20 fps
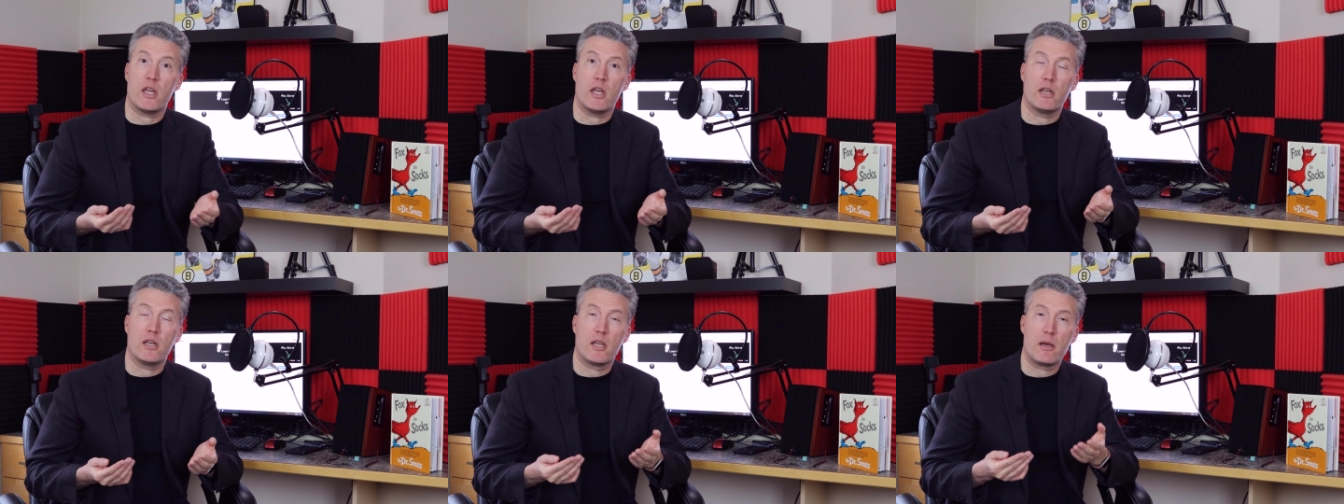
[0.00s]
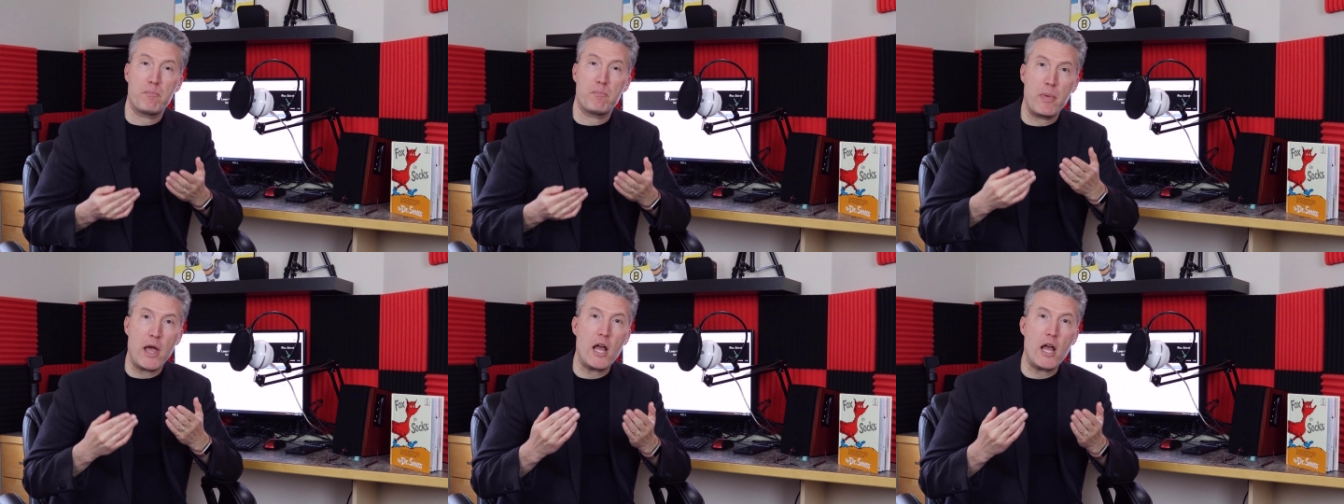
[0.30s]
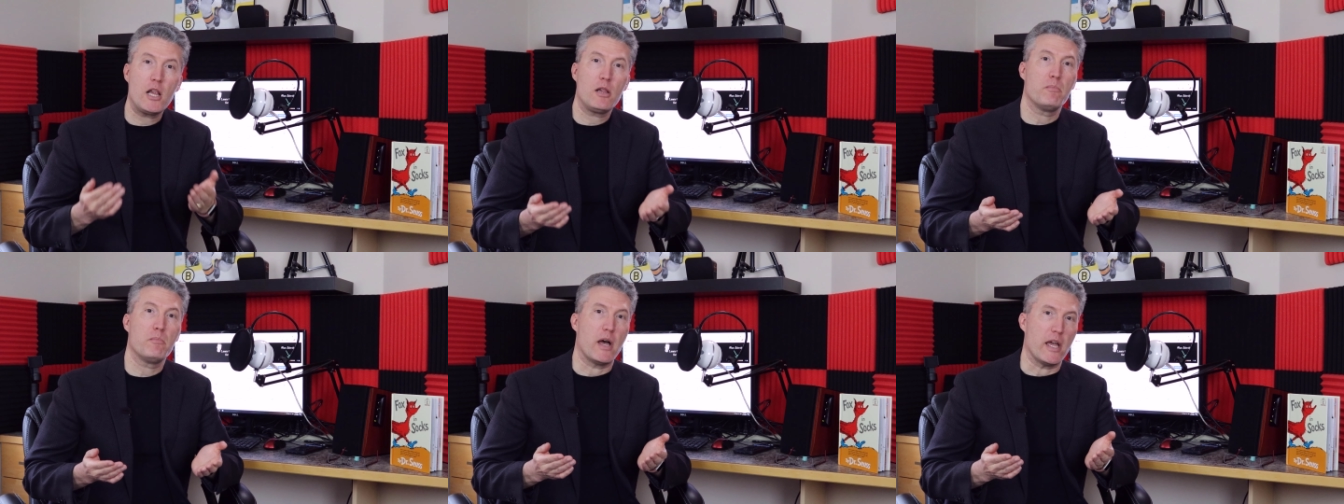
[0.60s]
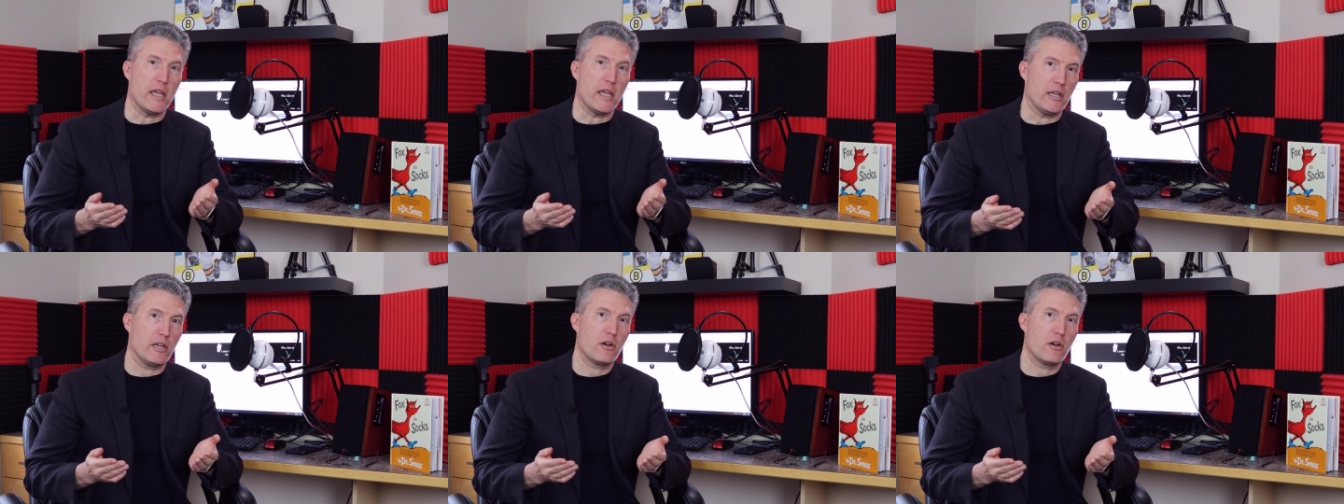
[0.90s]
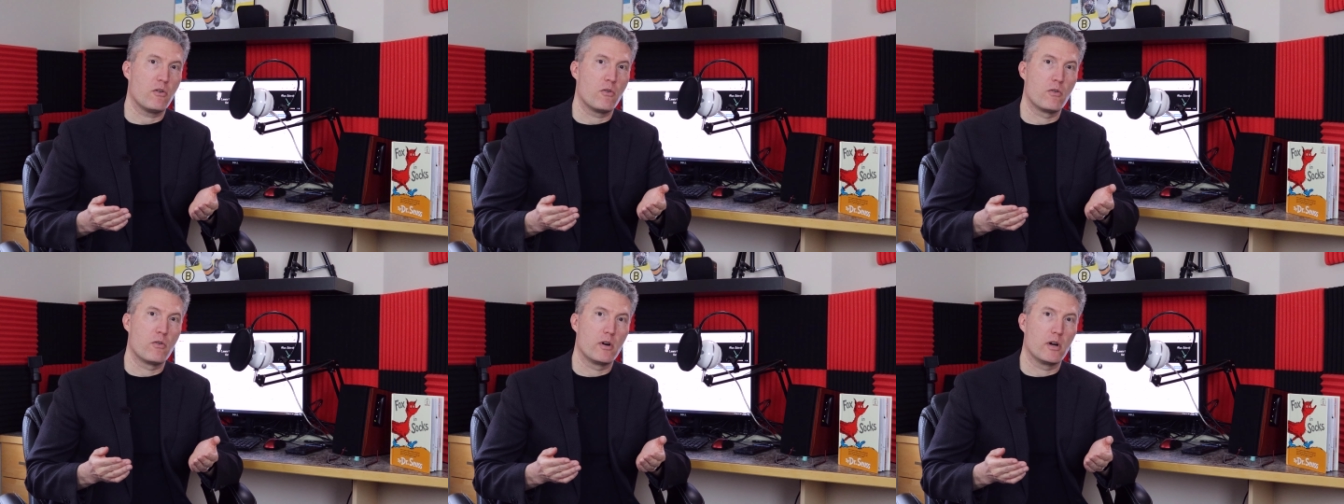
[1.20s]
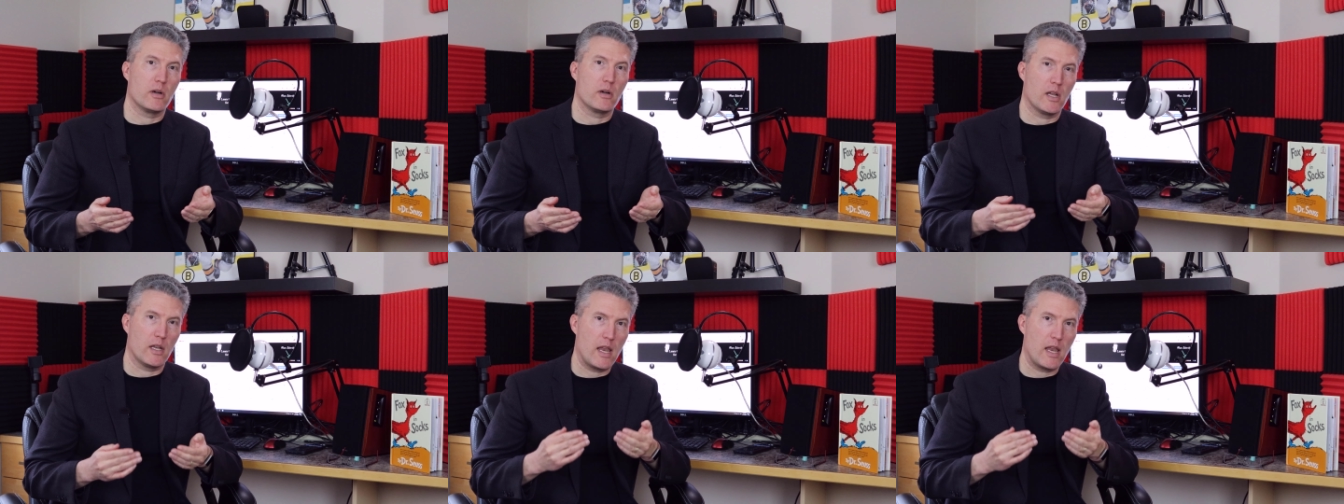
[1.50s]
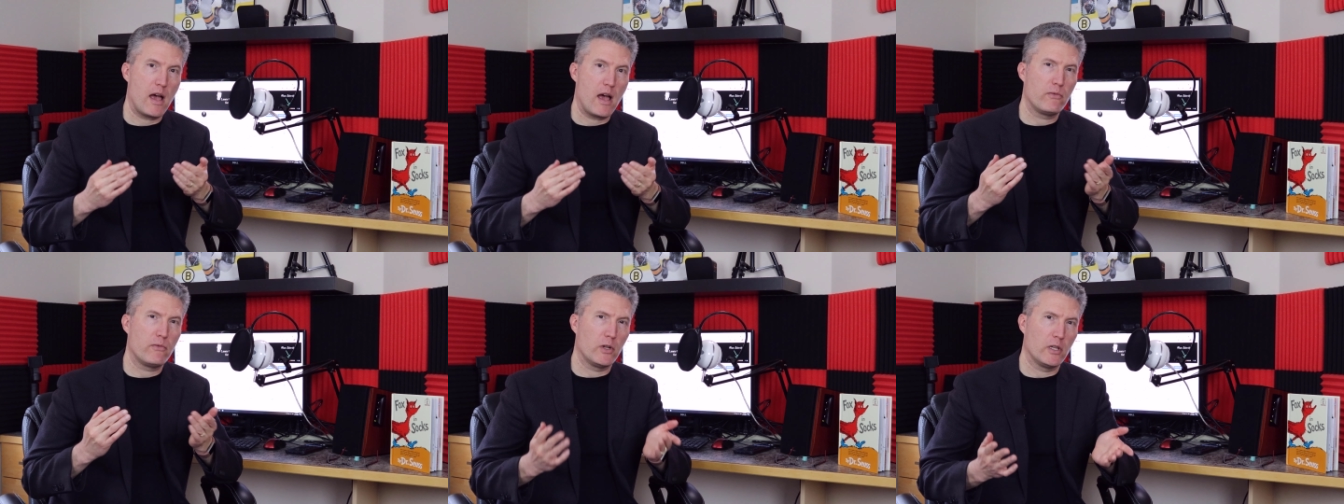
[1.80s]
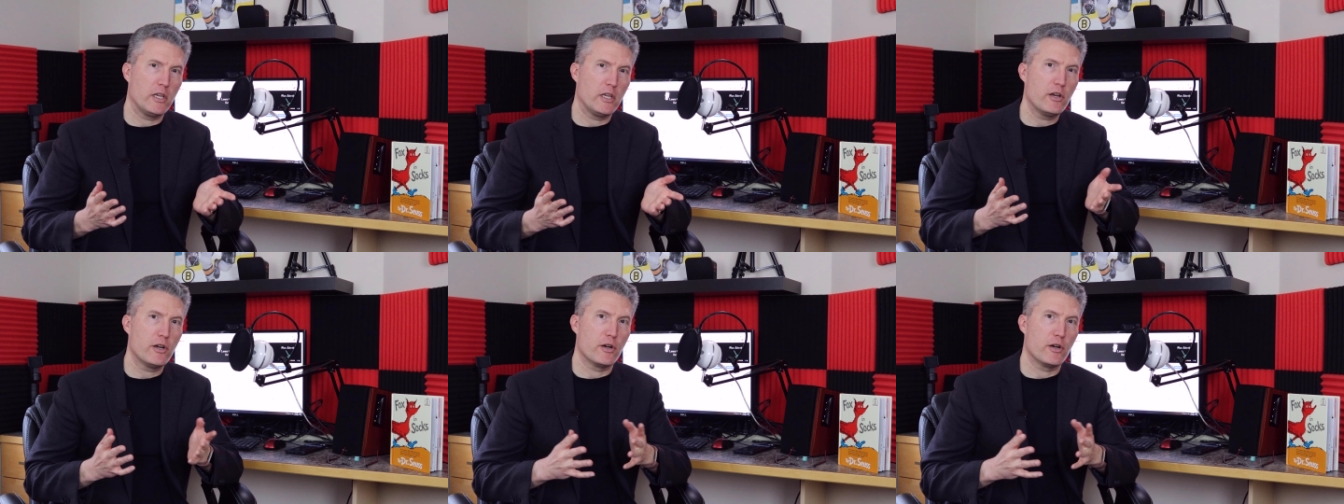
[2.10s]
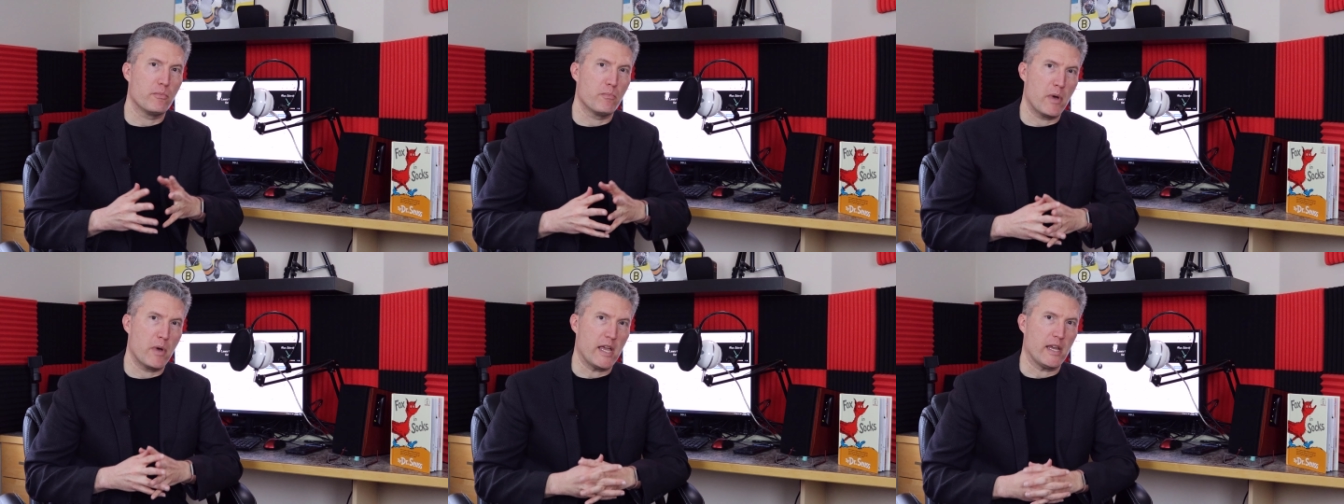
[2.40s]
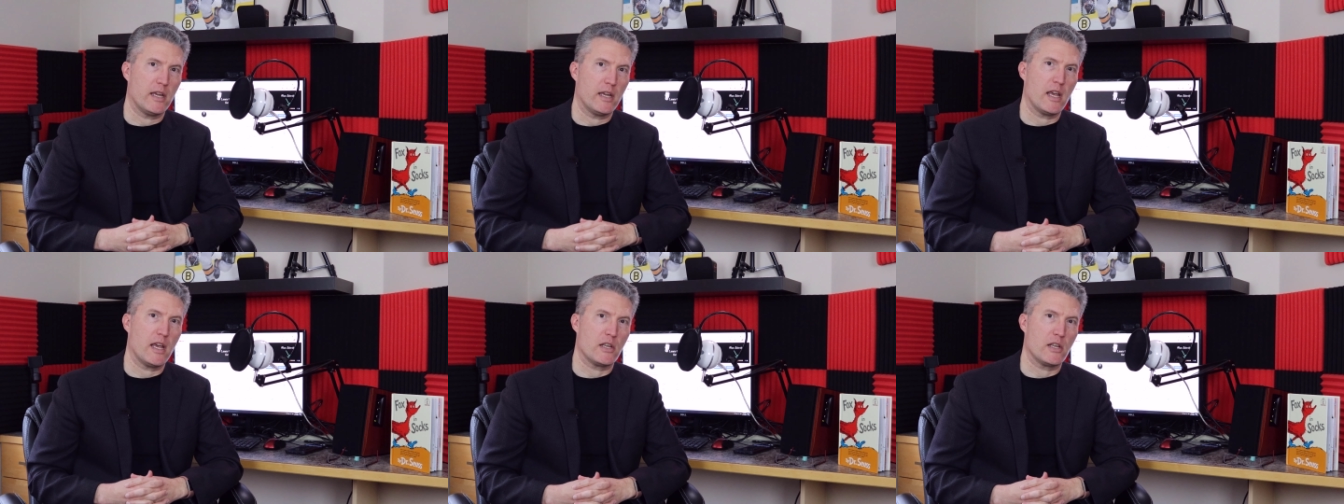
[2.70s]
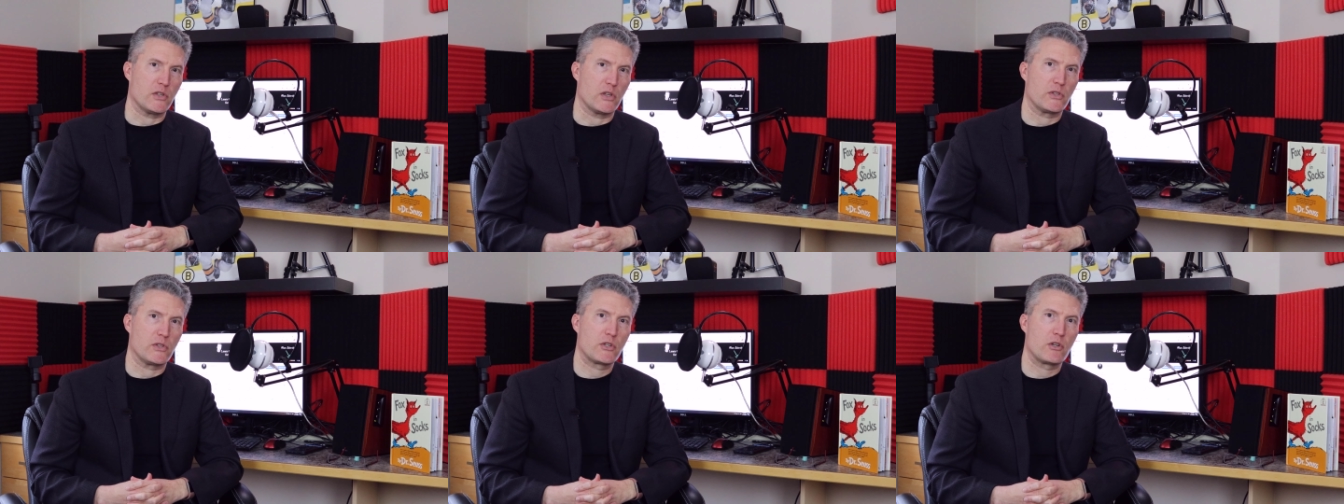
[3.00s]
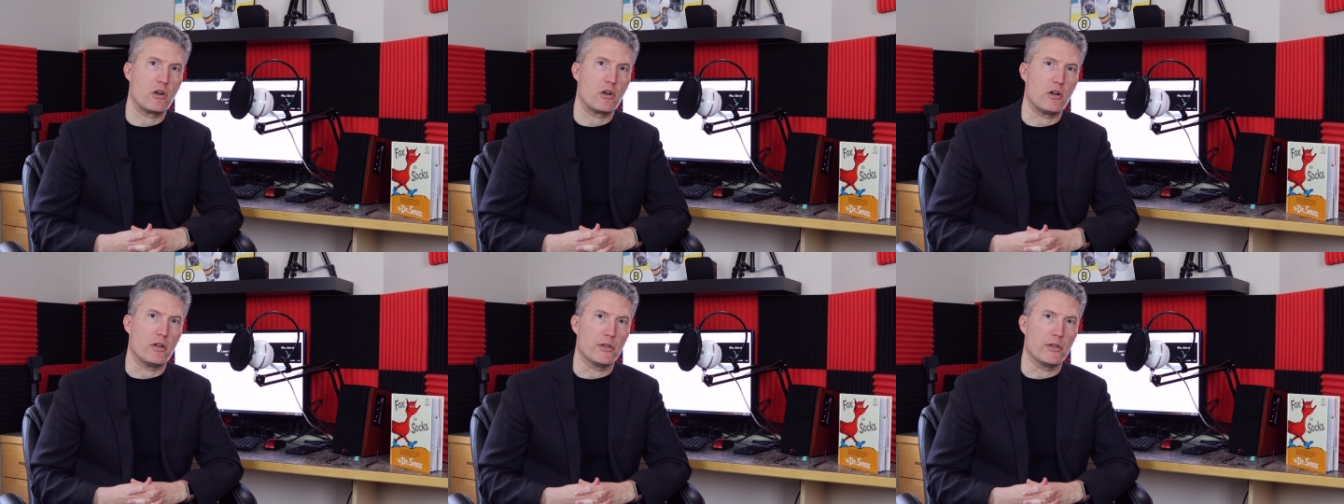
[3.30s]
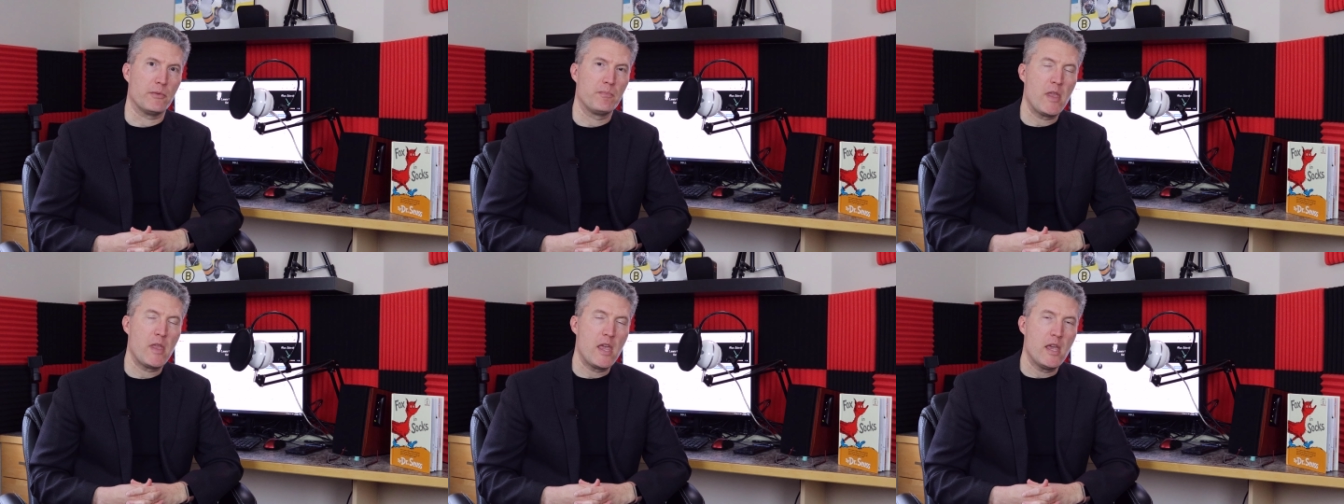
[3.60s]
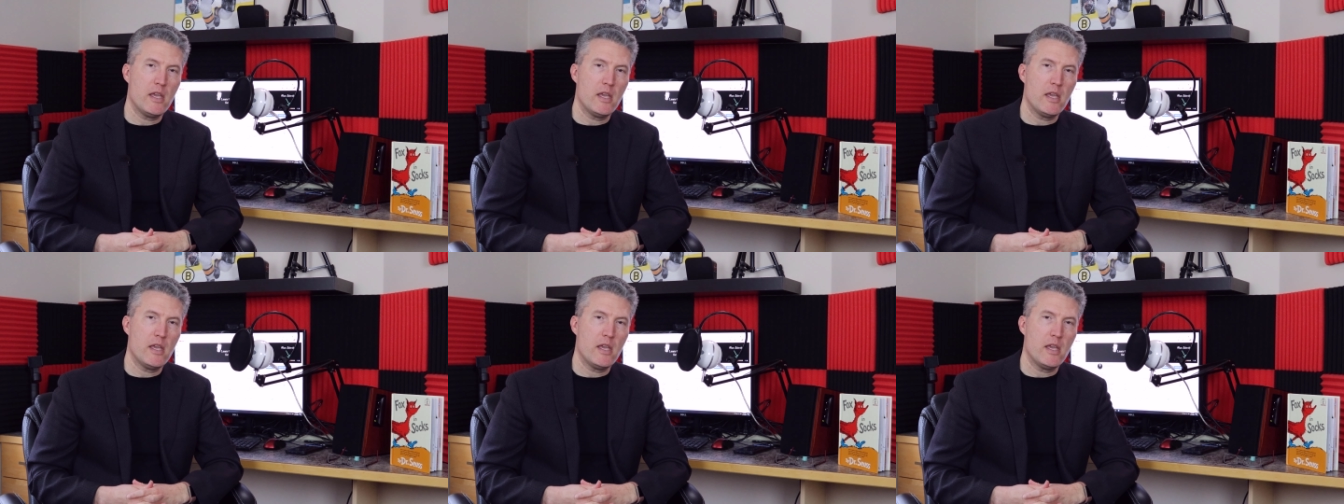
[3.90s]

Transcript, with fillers: a lapel mic or a lavalier mic as it's called.